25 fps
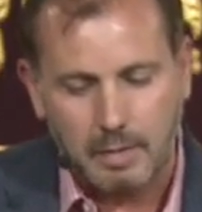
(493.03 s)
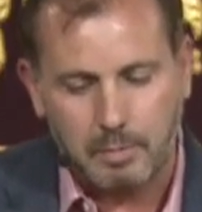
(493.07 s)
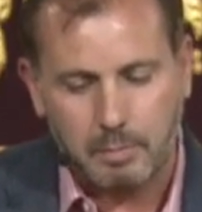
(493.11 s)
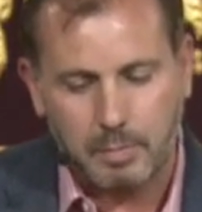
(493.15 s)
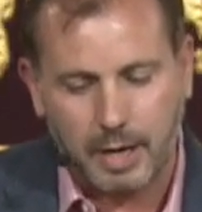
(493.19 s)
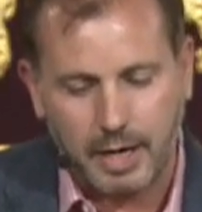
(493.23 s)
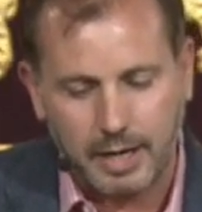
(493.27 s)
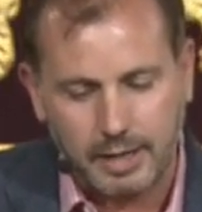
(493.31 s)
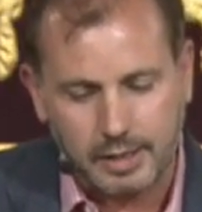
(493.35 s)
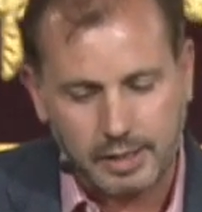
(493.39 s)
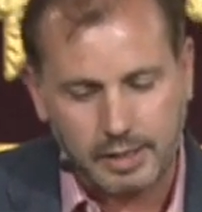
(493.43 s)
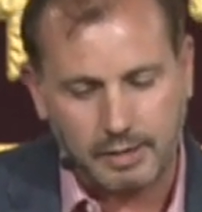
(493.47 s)

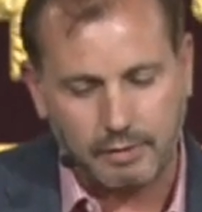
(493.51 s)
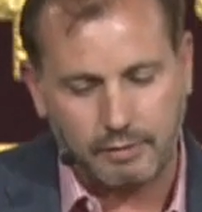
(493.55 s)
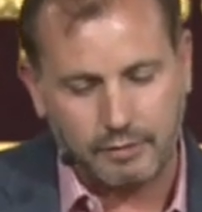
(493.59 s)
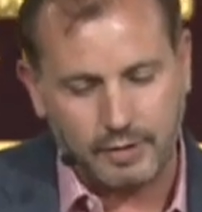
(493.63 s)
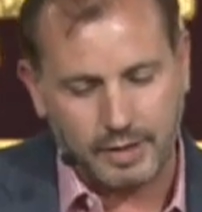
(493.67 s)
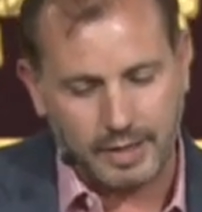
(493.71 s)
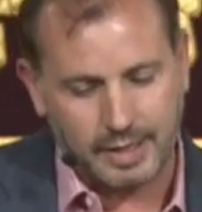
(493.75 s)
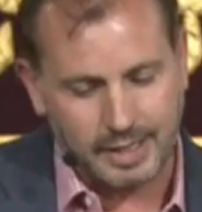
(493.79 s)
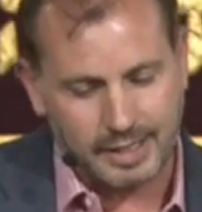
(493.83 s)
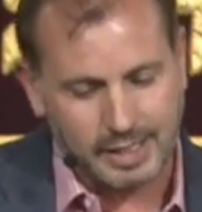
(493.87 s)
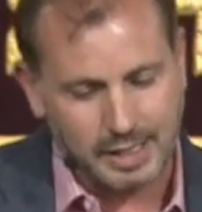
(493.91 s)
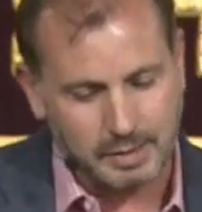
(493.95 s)

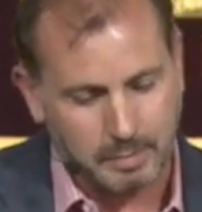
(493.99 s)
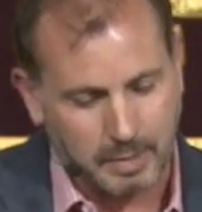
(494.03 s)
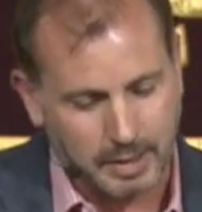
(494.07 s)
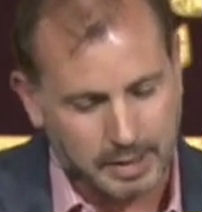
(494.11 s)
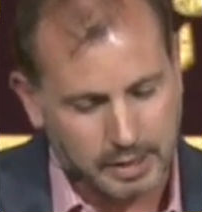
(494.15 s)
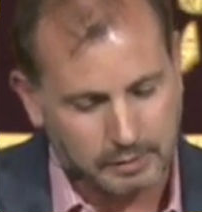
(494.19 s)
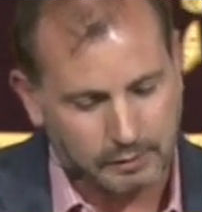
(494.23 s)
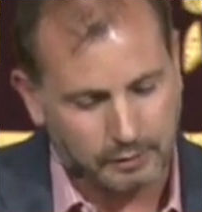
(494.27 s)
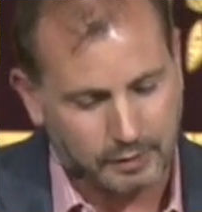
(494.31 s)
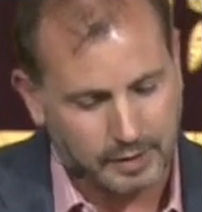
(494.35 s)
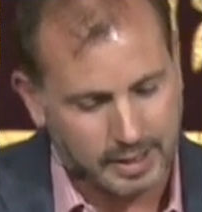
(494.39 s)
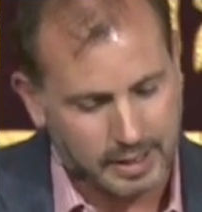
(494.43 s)
Perseverance
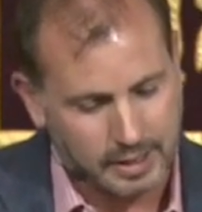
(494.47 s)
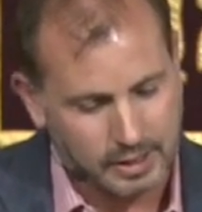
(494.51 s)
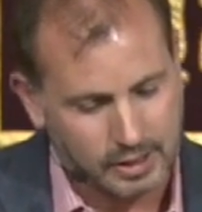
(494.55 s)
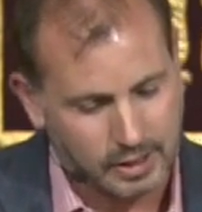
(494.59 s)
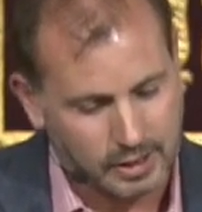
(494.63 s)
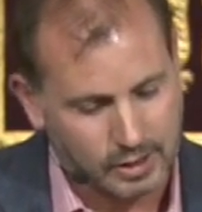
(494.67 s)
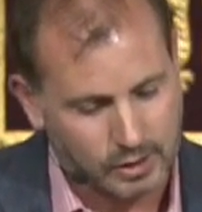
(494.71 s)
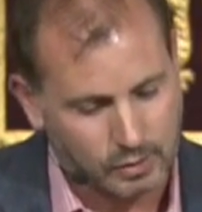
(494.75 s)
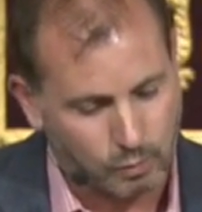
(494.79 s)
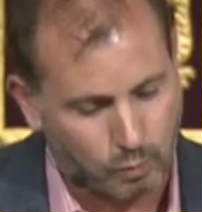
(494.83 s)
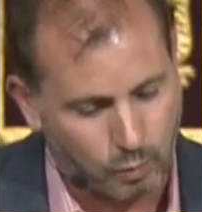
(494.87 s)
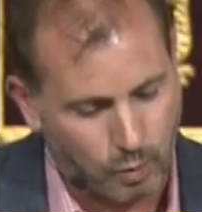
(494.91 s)
must finish
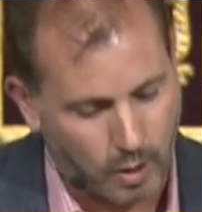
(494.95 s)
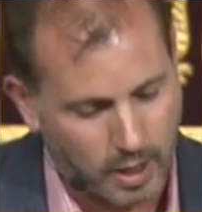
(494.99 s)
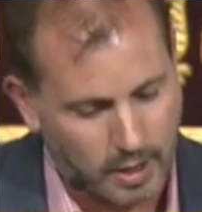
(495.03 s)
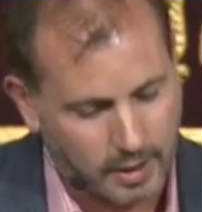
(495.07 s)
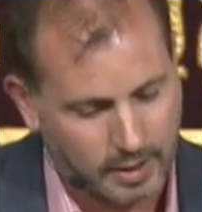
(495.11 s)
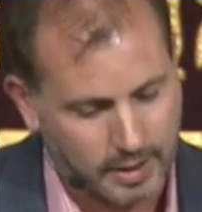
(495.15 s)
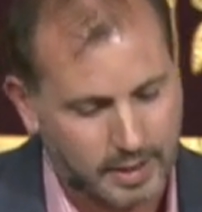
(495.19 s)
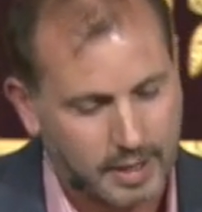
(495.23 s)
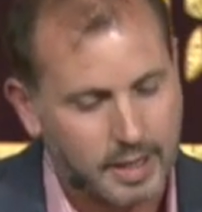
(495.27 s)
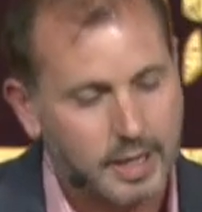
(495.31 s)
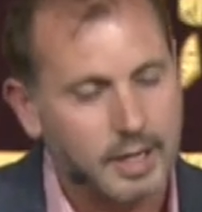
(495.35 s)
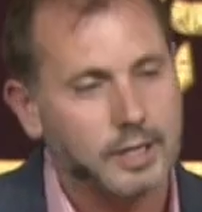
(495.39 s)
its
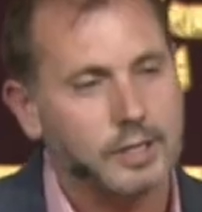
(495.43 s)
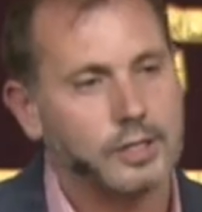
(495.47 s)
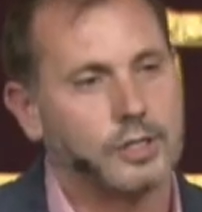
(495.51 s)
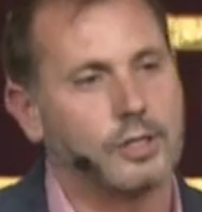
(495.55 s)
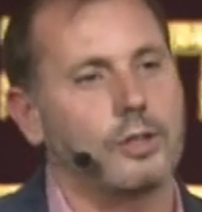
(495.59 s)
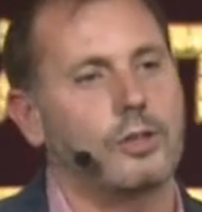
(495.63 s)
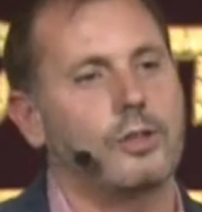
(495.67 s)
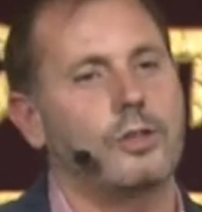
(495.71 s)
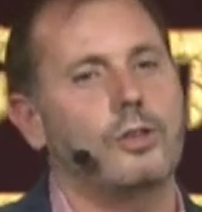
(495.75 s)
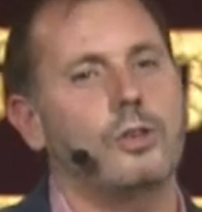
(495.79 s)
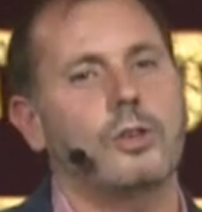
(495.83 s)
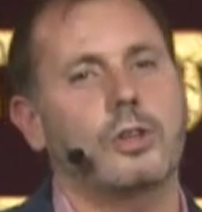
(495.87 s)
work so
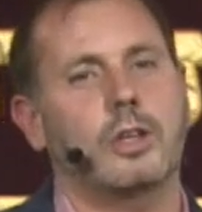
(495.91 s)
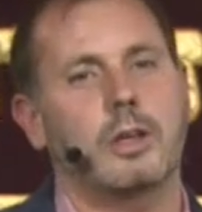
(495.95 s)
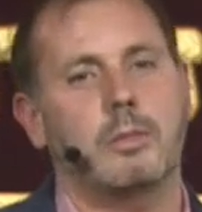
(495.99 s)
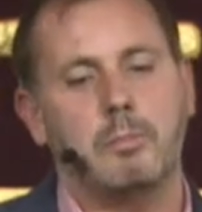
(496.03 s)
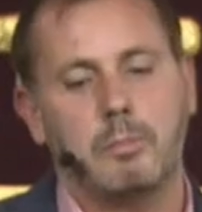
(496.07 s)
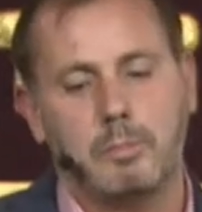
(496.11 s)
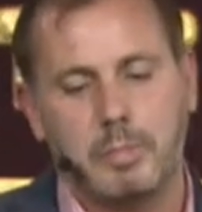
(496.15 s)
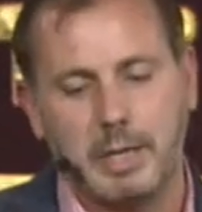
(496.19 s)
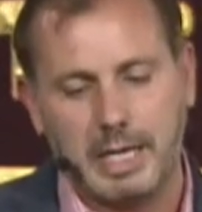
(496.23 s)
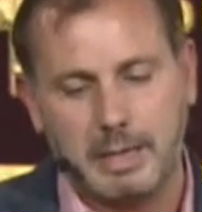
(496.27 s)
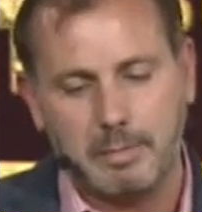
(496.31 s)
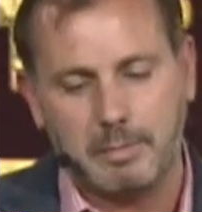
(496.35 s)
you can
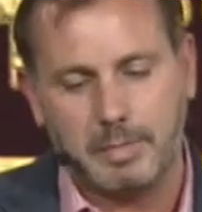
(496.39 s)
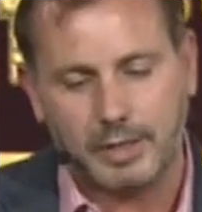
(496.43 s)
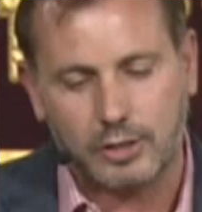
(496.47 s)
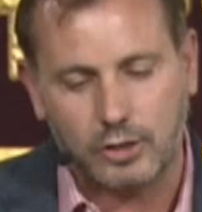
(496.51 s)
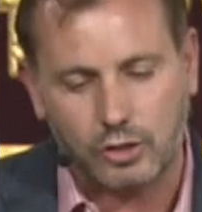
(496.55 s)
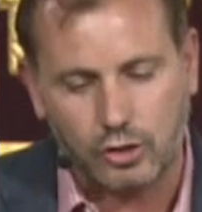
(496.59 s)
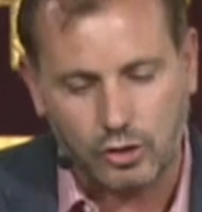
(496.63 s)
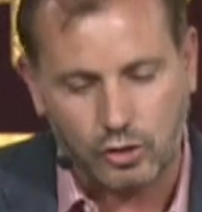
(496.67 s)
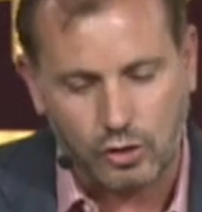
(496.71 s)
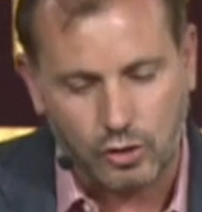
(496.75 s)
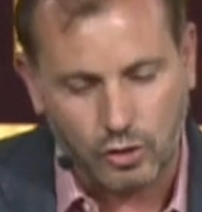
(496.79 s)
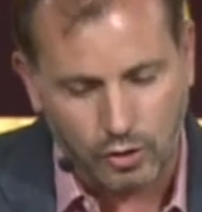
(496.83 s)
be
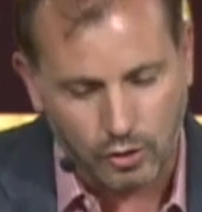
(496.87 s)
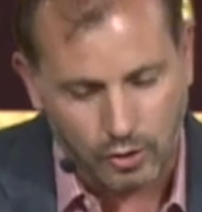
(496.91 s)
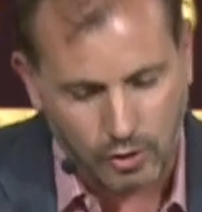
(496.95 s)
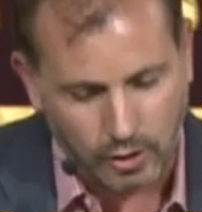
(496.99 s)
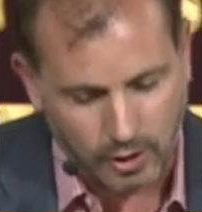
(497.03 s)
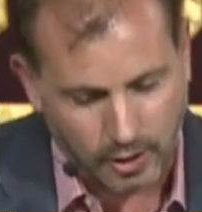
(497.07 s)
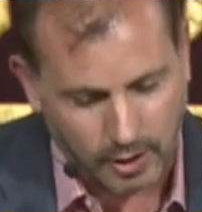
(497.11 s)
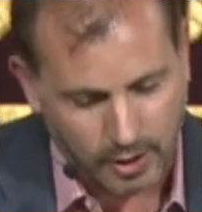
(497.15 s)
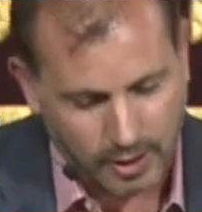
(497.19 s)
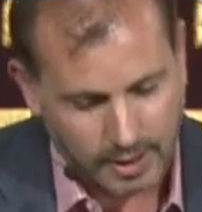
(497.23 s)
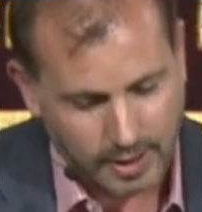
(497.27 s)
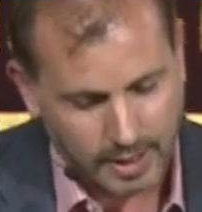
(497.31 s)

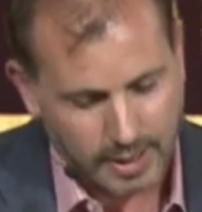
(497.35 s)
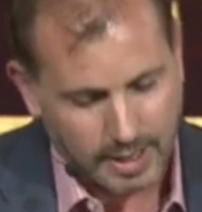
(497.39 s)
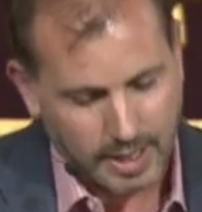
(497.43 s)
mature